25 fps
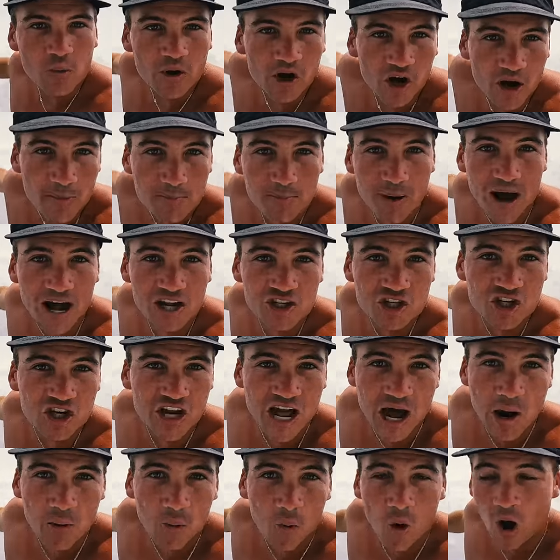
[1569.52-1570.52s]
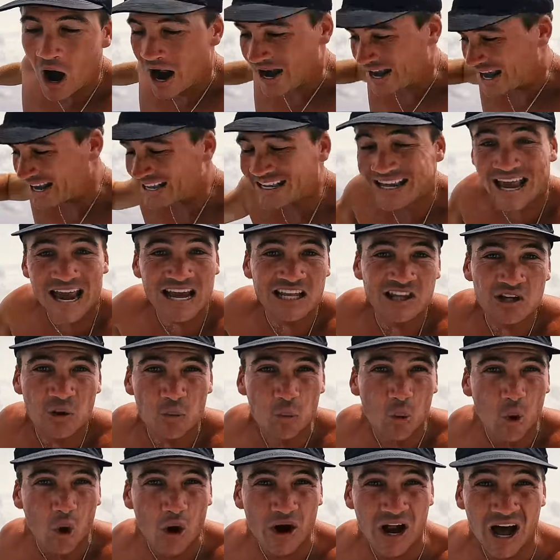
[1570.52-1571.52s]
we've got to punch it out wide and get in the
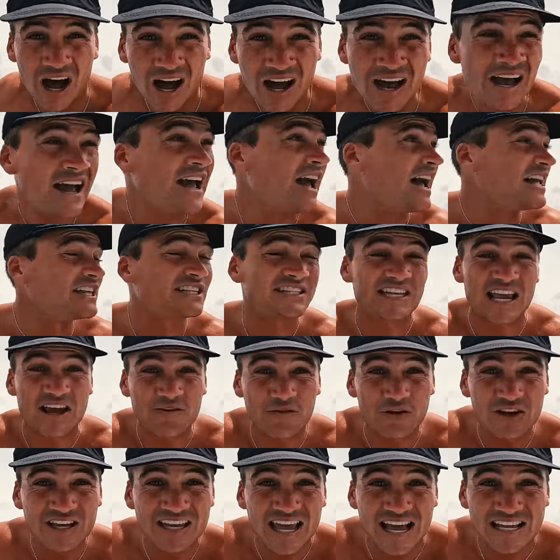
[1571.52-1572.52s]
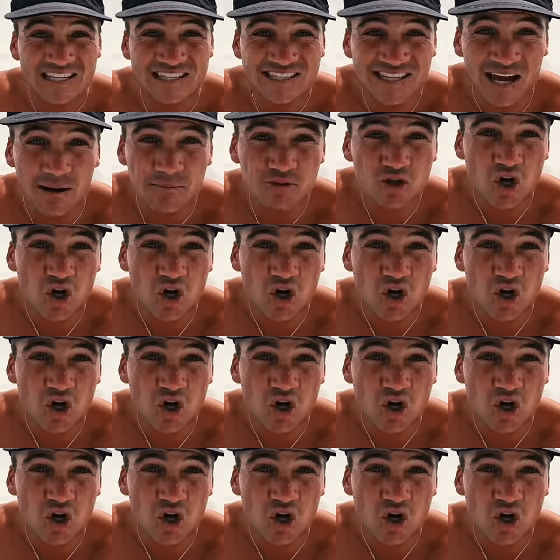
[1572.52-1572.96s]
water and see if we can get some